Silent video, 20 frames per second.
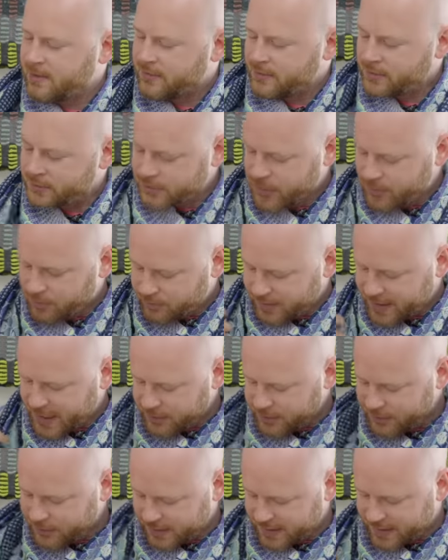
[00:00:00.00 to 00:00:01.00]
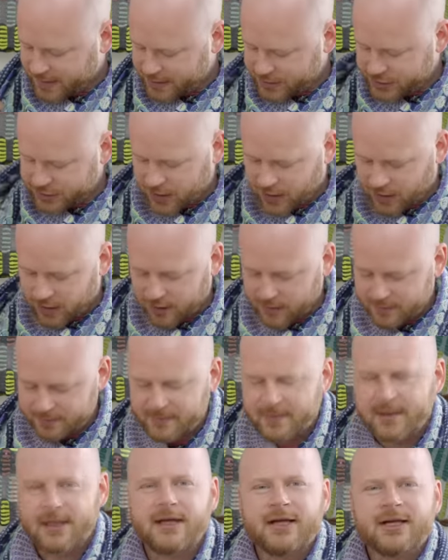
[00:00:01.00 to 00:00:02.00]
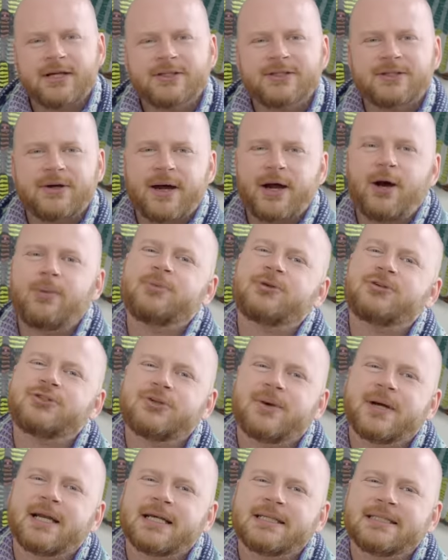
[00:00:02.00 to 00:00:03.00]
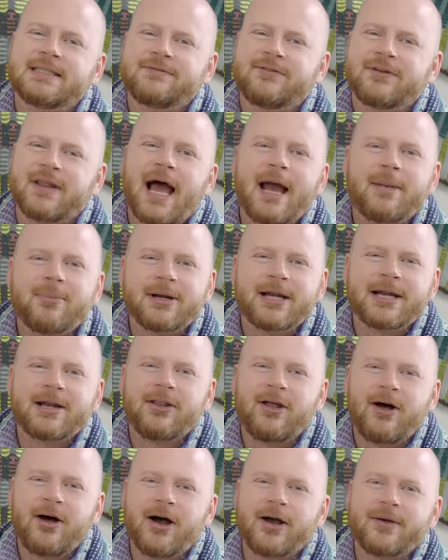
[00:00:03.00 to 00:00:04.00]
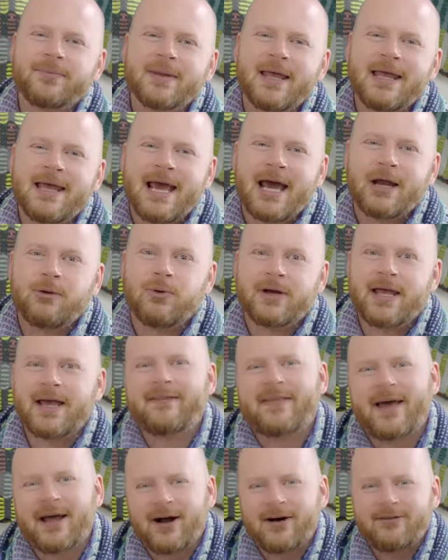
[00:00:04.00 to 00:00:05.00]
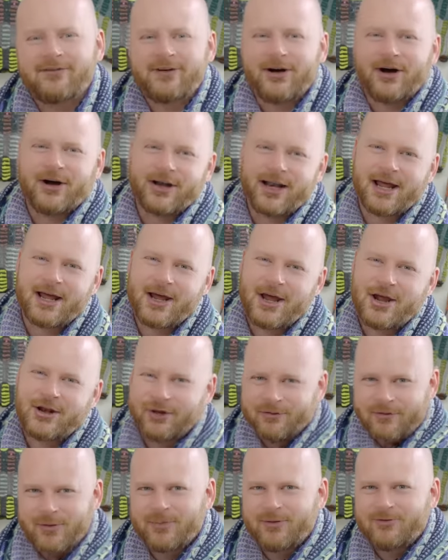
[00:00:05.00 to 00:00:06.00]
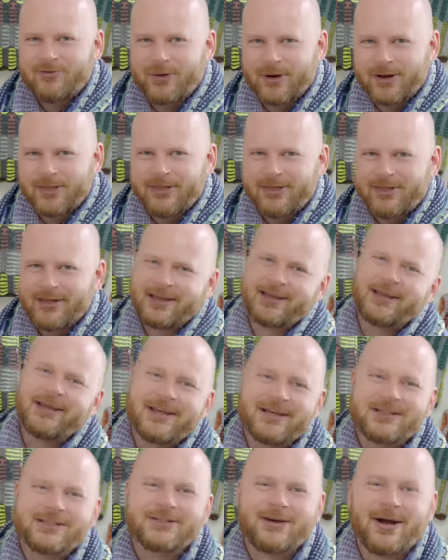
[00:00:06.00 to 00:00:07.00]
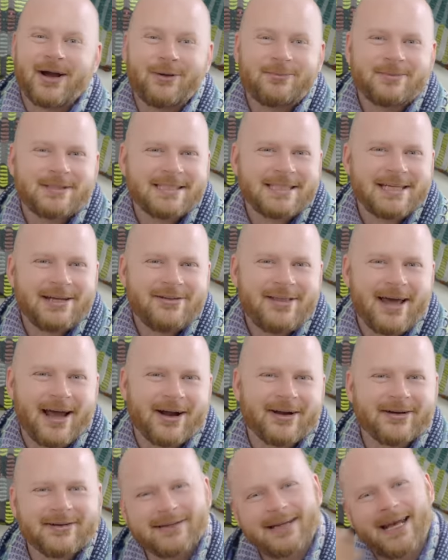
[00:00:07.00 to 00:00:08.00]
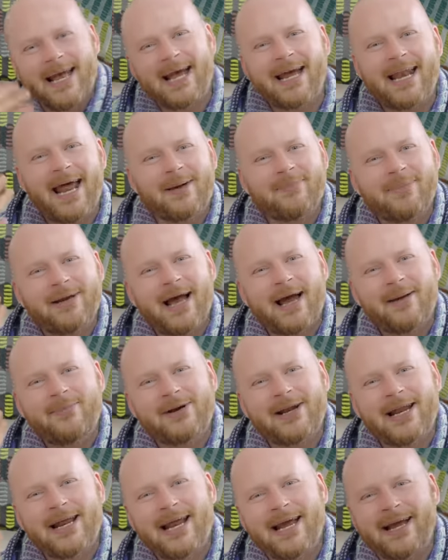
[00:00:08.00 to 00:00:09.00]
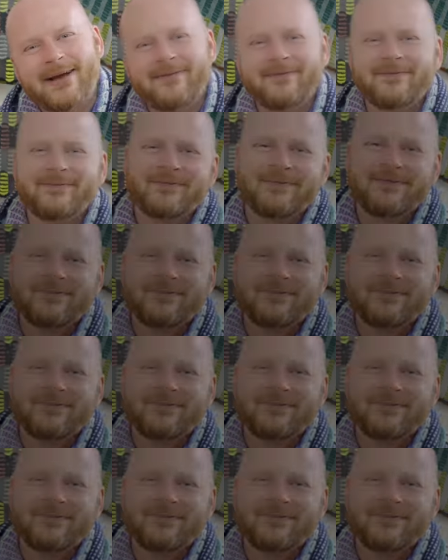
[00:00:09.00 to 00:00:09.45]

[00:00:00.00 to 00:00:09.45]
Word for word: There's no brioche in this shawl, so I hope you'll join us for the Hiberknitalong, and we'll kick that off on November 4th. So I hope to see you there, and happy hibernating!